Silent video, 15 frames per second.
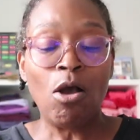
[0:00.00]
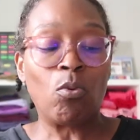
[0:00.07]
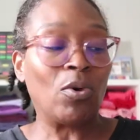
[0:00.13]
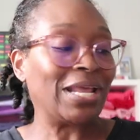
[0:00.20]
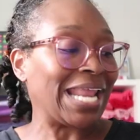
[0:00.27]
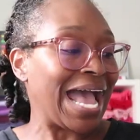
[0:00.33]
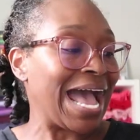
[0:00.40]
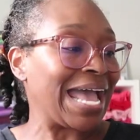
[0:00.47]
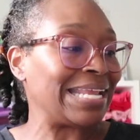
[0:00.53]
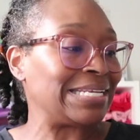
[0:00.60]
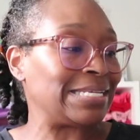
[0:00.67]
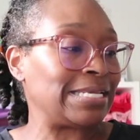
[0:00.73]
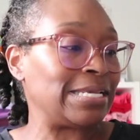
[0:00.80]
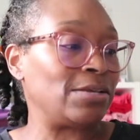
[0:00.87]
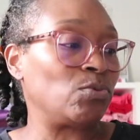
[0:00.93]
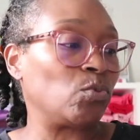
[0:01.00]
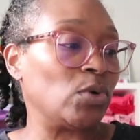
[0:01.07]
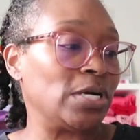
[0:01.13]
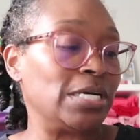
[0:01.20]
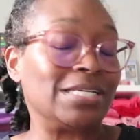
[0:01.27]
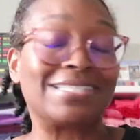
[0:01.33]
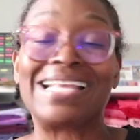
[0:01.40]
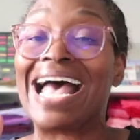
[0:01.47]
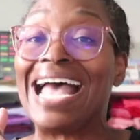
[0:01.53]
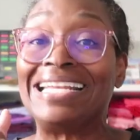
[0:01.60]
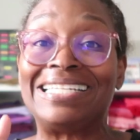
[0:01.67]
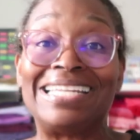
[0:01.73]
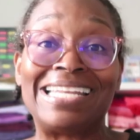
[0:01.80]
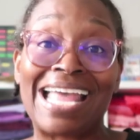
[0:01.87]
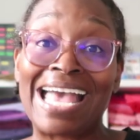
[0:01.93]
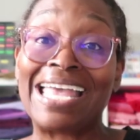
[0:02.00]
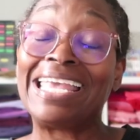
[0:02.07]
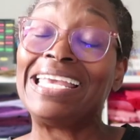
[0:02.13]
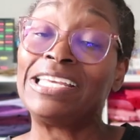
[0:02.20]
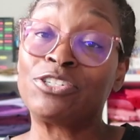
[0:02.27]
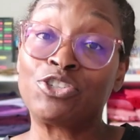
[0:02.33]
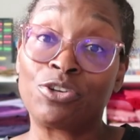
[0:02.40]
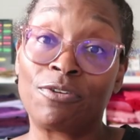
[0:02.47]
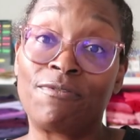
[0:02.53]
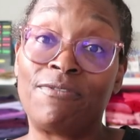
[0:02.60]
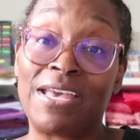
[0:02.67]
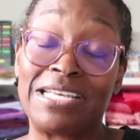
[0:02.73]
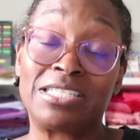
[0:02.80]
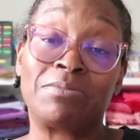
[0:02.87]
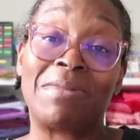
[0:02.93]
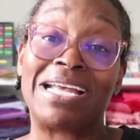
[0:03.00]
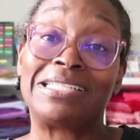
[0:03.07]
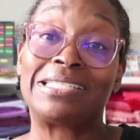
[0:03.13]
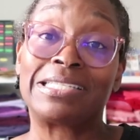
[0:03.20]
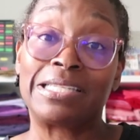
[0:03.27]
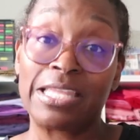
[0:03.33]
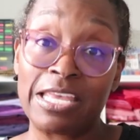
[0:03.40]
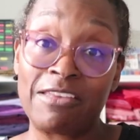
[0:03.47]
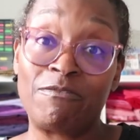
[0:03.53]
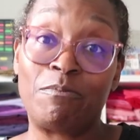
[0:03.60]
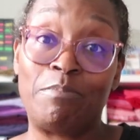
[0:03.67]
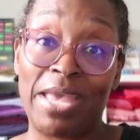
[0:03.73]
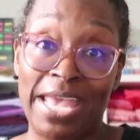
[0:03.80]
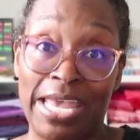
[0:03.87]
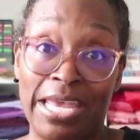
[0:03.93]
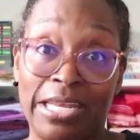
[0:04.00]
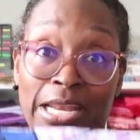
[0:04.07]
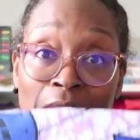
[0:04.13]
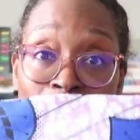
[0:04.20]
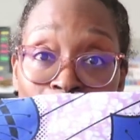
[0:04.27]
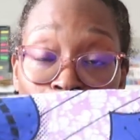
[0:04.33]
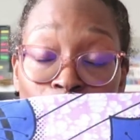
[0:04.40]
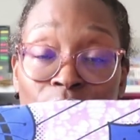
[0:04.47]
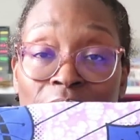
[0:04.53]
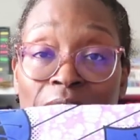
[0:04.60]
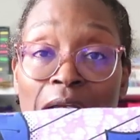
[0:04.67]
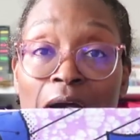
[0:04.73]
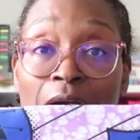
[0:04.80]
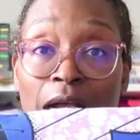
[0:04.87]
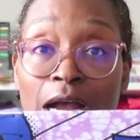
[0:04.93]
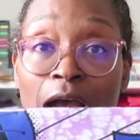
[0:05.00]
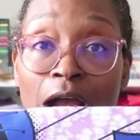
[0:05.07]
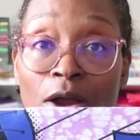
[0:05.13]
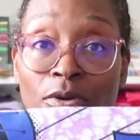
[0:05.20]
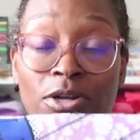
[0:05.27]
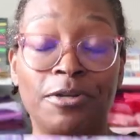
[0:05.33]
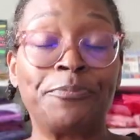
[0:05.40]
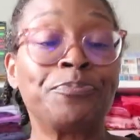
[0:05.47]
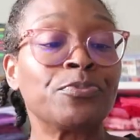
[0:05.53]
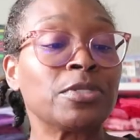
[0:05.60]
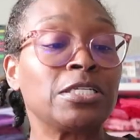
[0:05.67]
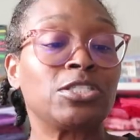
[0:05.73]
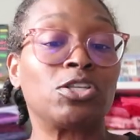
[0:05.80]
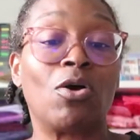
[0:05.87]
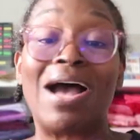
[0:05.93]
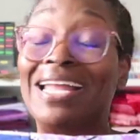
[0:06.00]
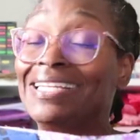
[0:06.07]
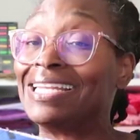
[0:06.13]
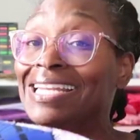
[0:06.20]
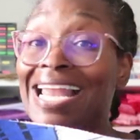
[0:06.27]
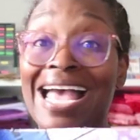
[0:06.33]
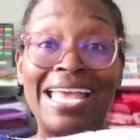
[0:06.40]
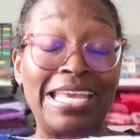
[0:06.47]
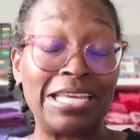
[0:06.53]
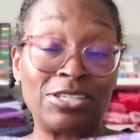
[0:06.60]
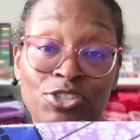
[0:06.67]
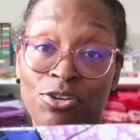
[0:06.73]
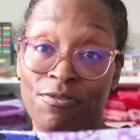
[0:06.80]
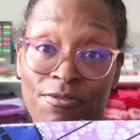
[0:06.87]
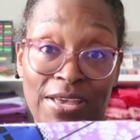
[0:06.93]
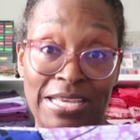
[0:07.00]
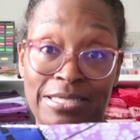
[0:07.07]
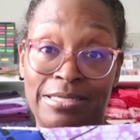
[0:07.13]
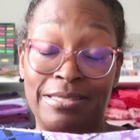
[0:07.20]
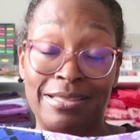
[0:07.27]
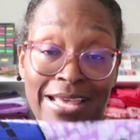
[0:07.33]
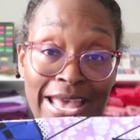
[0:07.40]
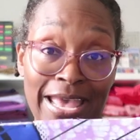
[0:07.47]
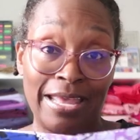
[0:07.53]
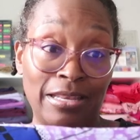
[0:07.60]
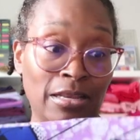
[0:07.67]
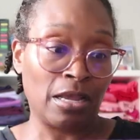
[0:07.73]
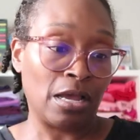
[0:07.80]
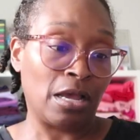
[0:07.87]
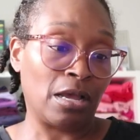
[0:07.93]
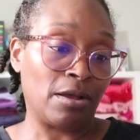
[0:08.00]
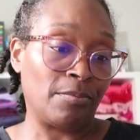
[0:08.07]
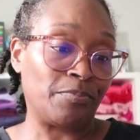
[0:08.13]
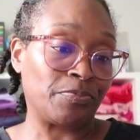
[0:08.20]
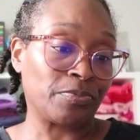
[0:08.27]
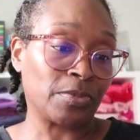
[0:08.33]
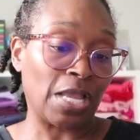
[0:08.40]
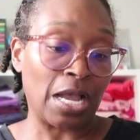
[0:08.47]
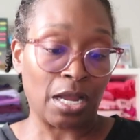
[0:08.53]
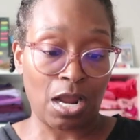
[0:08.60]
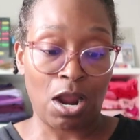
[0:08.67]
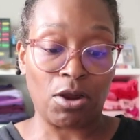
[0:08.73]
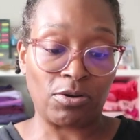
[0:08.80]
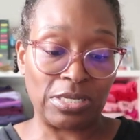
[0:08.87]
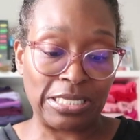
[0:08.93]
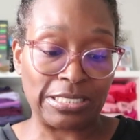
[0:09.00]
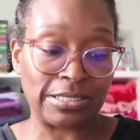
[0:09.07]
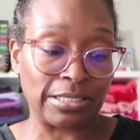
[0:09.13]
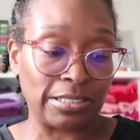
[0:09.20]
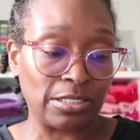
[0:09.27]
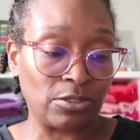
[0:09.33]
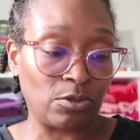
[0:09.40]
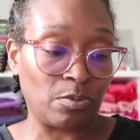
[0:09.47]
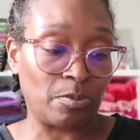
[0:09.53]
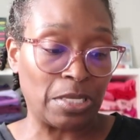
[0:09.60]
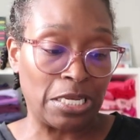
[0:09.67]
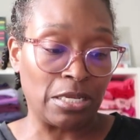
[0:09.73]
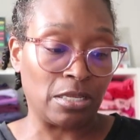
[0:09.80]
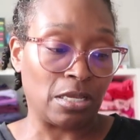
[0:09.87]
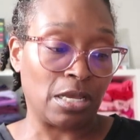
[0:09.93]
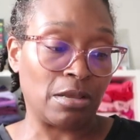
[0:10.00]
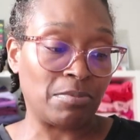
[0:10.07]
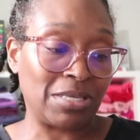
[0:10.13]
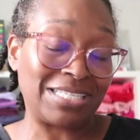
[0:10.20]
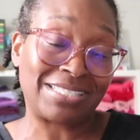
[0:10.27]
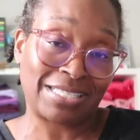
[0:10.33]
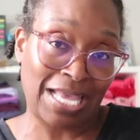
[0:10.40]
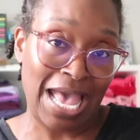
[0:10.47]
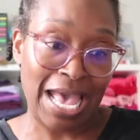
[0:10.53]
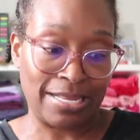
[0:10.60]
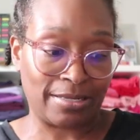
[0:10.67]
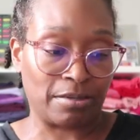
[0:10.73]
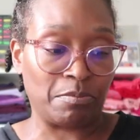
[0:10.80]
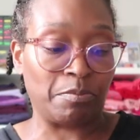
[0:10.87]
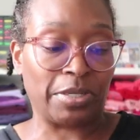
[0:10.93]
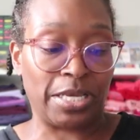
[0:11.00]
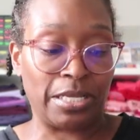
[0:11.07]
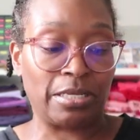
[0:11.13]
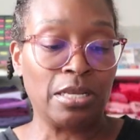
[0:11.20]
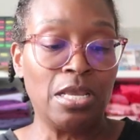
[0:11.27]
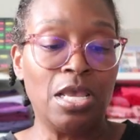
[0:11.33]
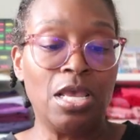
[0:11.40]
What I did was I did not interface my sleeve band. I'm using Ankara. So I did not interface that. Ankara is a little bit, it's cotton, but